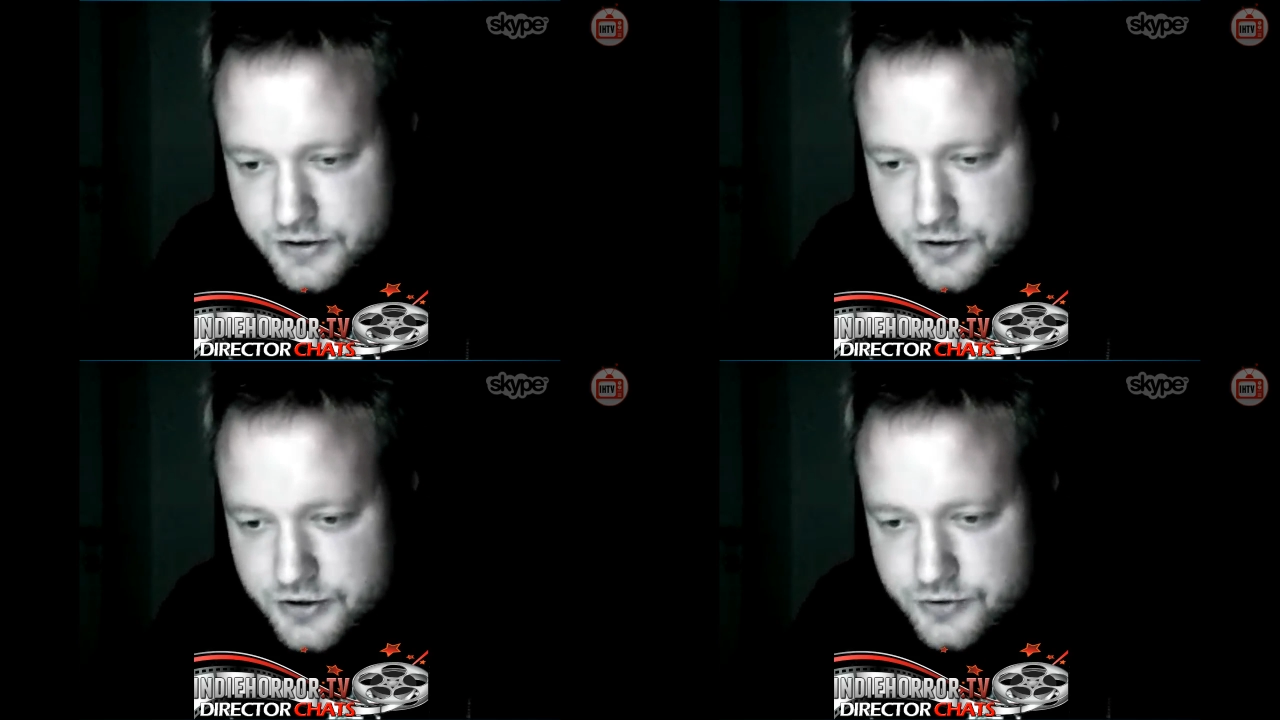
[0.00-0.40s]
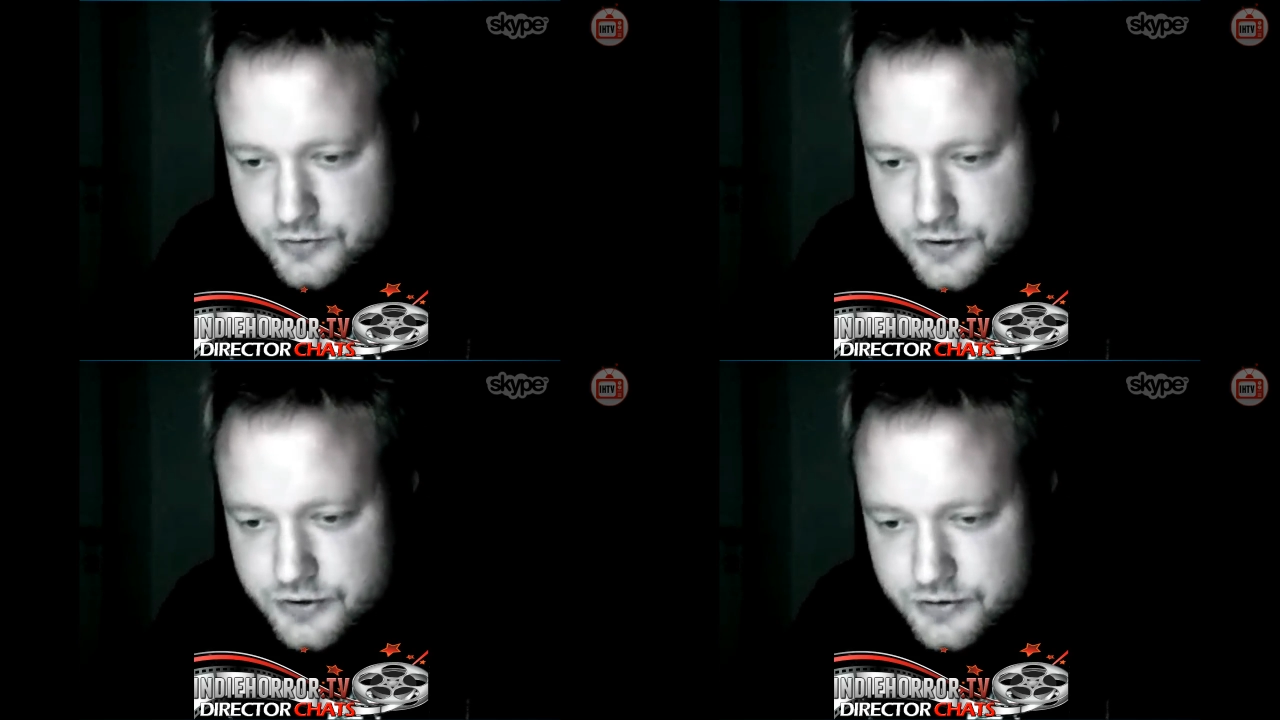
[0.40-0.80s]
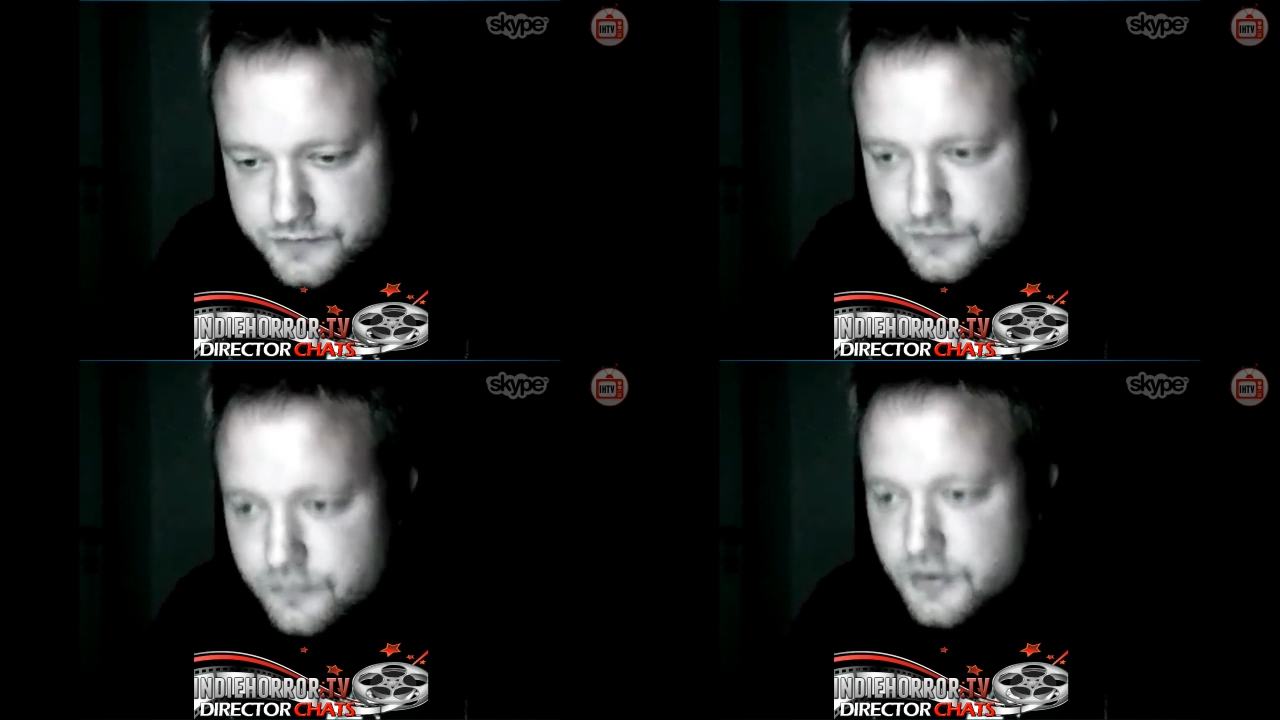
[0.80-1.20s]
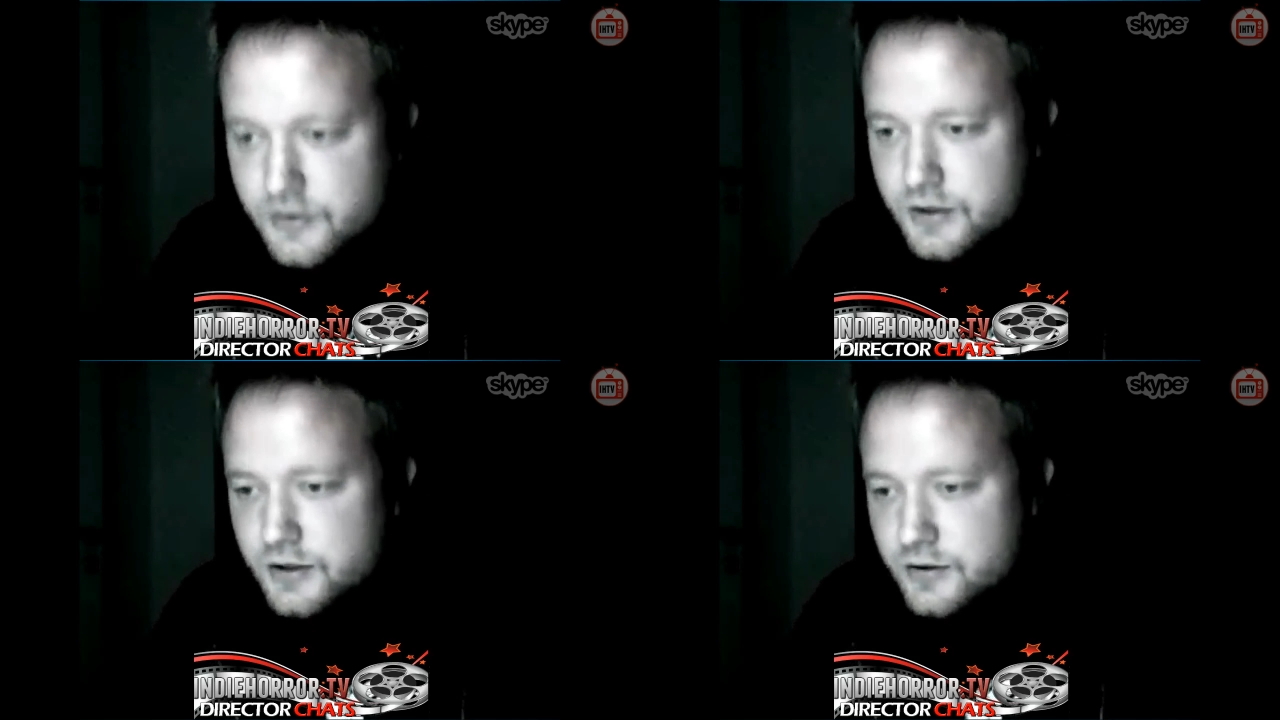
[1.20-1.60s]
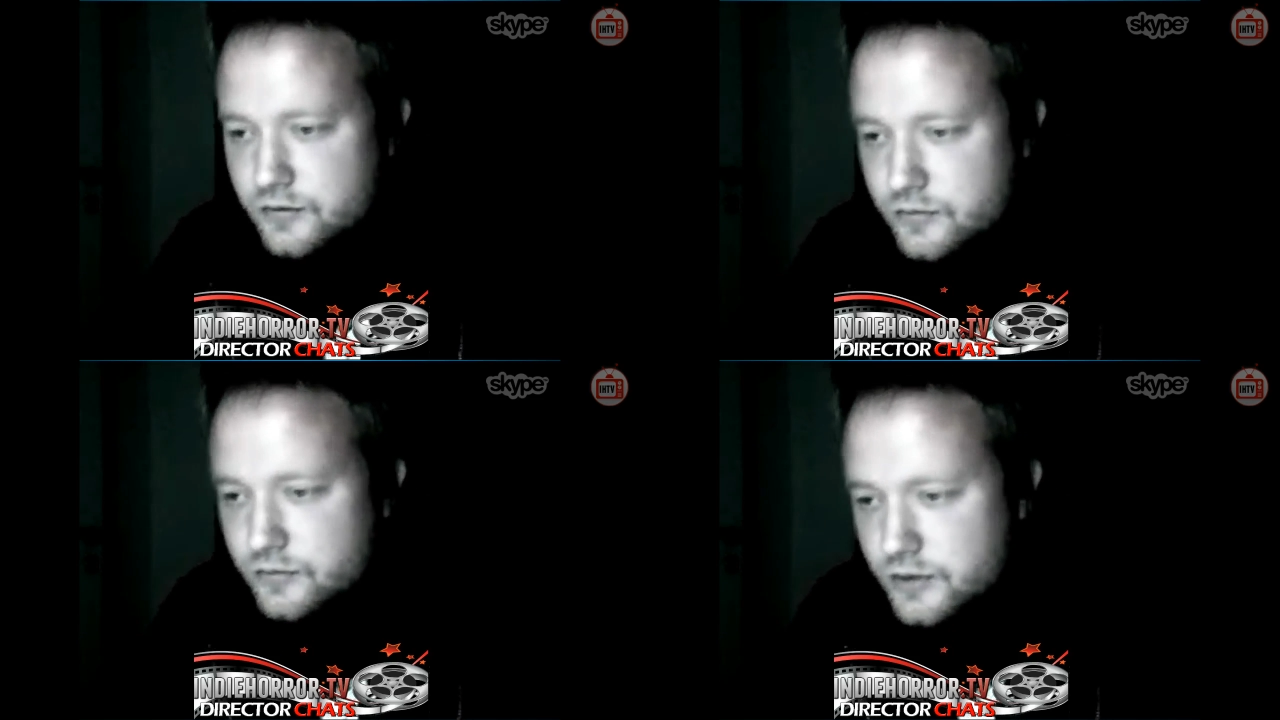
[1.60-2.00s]
the shoot?
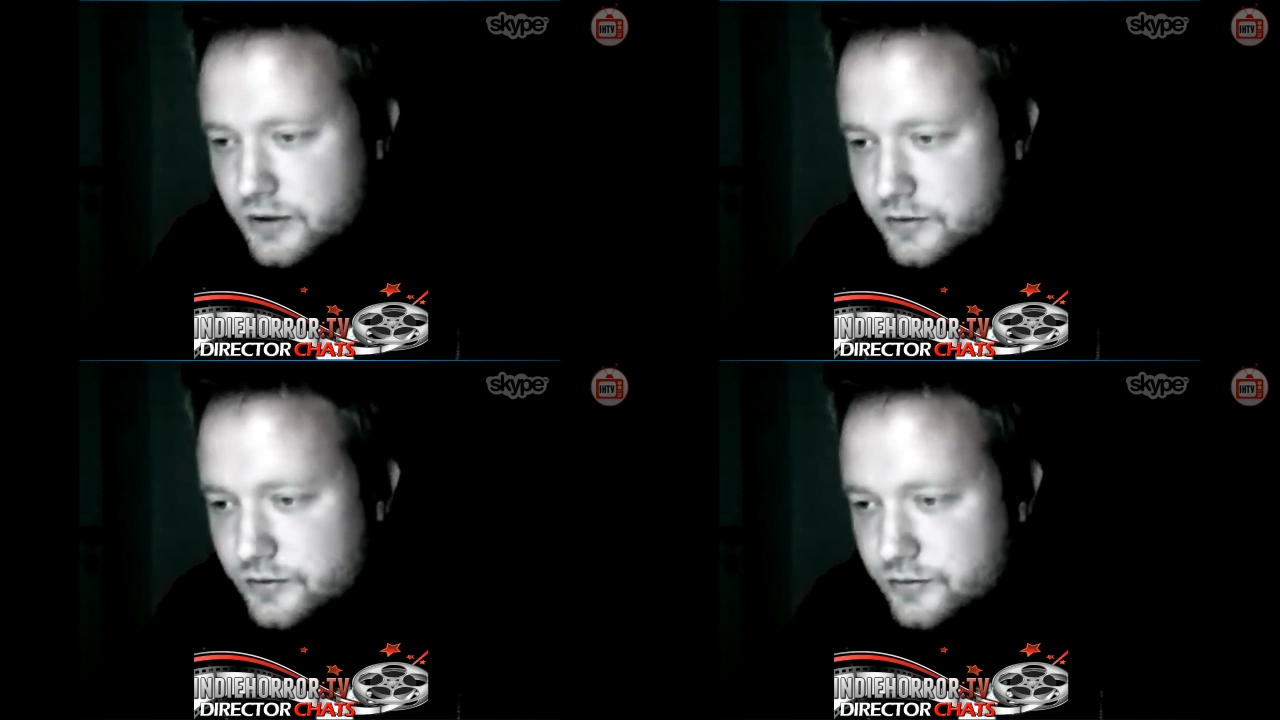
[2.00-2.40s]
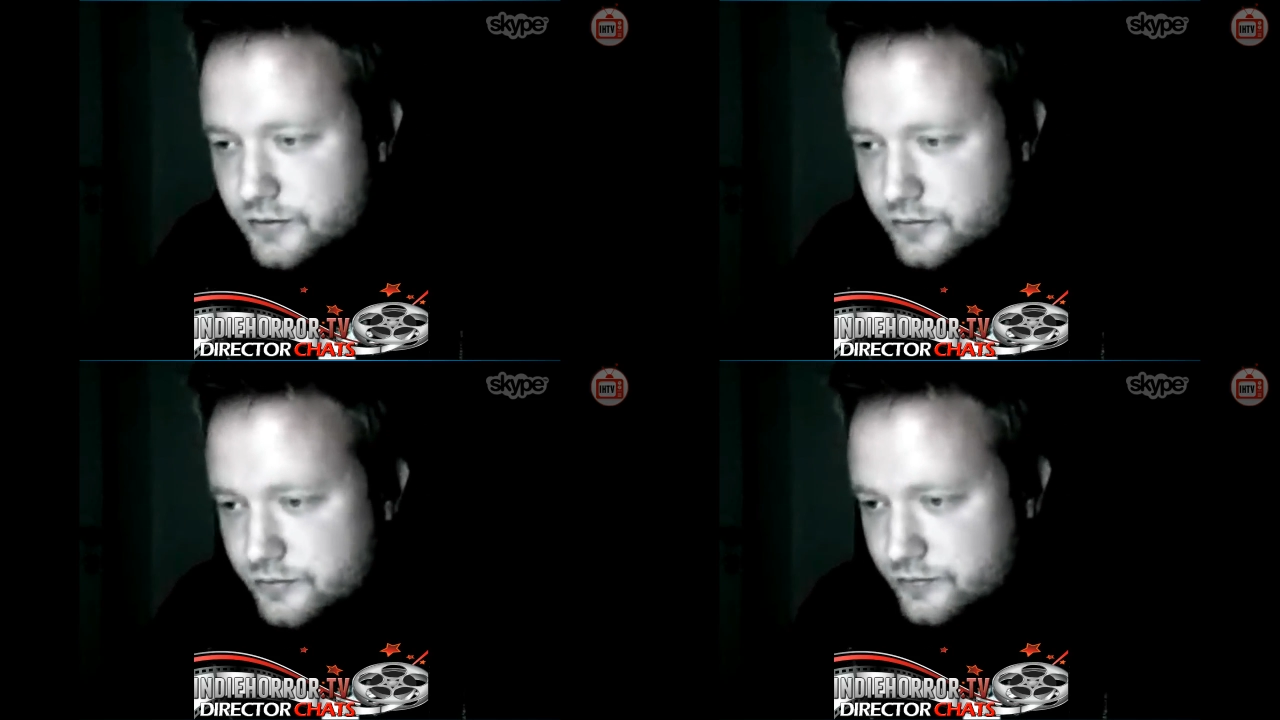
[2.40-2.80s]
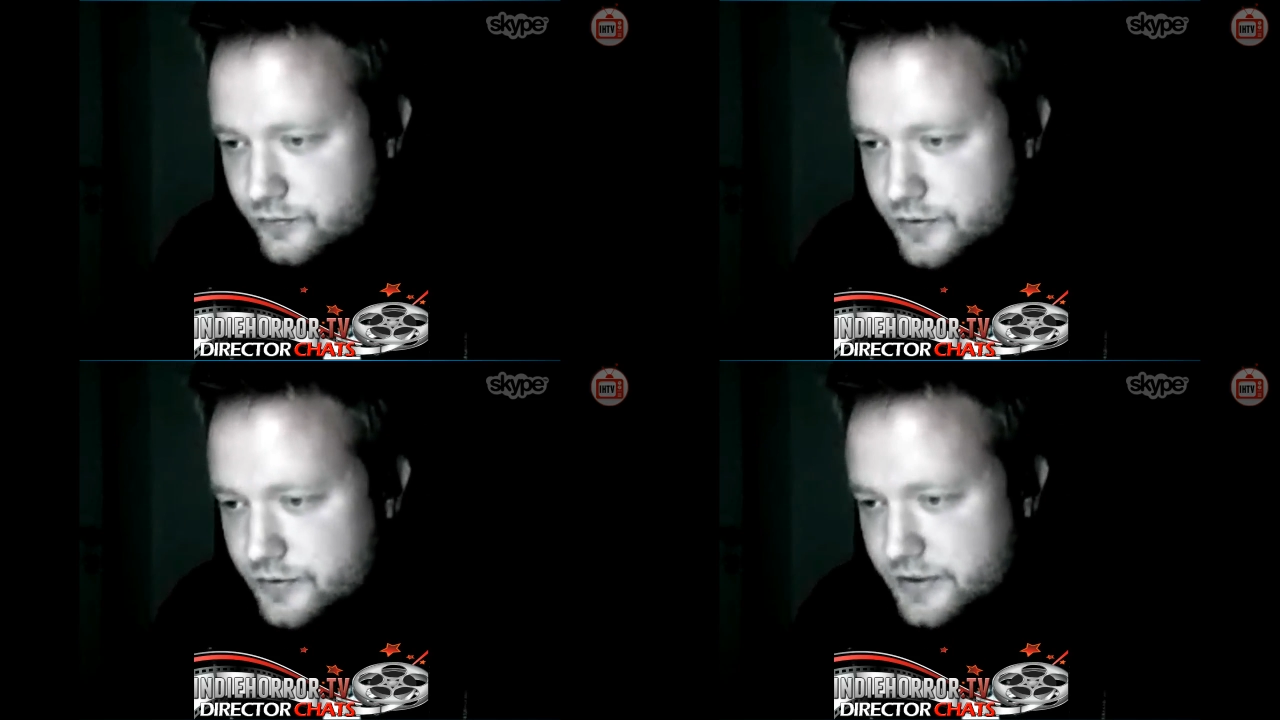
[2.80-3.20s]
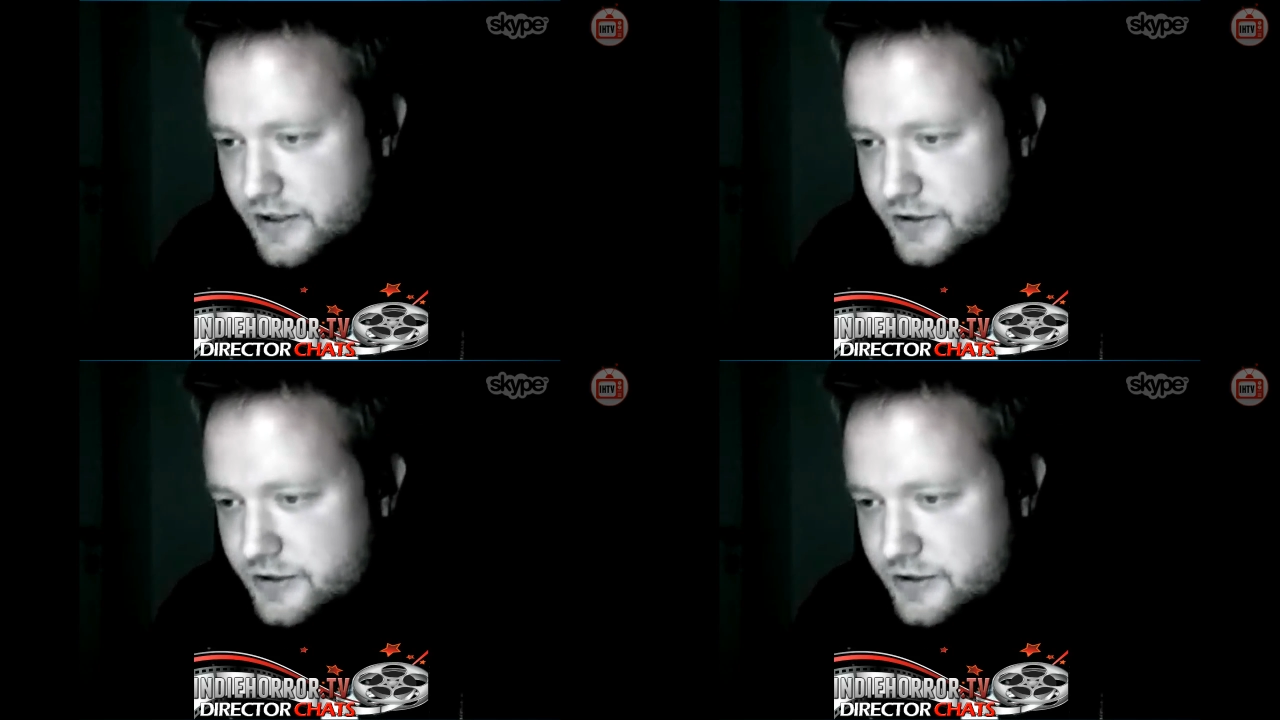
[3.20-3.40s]
Well, we began